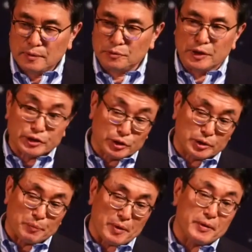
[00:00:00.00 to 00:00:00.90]

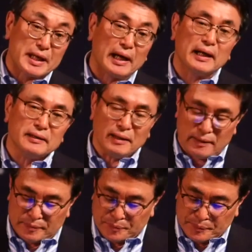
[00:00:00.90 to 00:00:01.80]
relationship with God
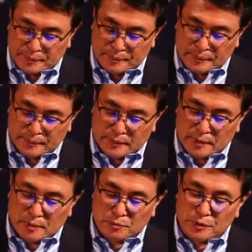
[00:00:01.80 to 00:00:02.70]

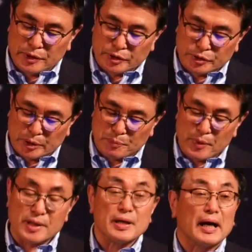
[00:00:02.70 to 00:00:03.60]
relationship
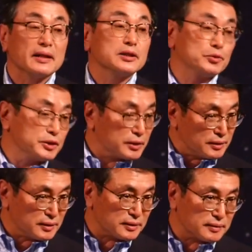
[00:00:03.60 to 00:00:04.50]
with other
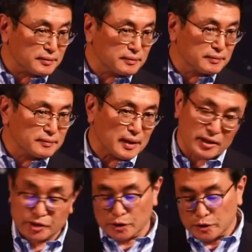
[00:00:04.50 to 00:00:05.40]
Christians,
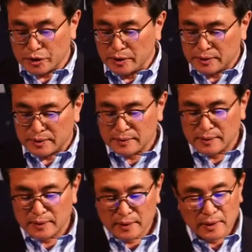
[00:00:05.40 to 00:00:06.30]
other churches,
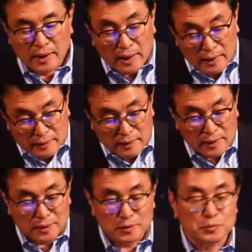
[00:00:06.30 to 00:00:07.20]
and
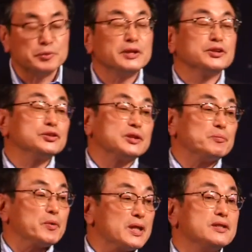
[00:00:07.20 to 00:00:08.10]

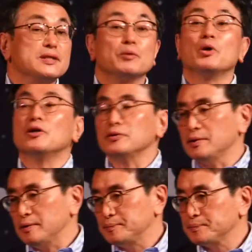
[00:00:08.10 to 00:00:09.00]
relationship with the world.
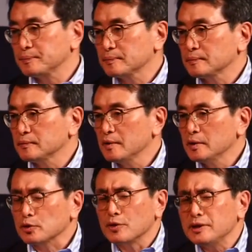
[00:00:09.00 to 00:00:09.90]

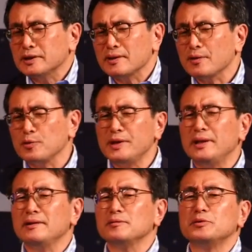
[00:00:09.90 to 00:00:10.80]
So these are the
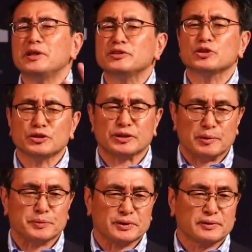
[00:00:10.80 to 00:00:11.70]
three
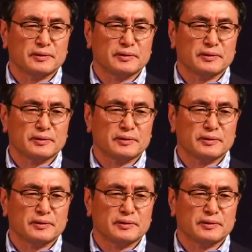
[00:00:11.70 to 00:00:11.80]
relationships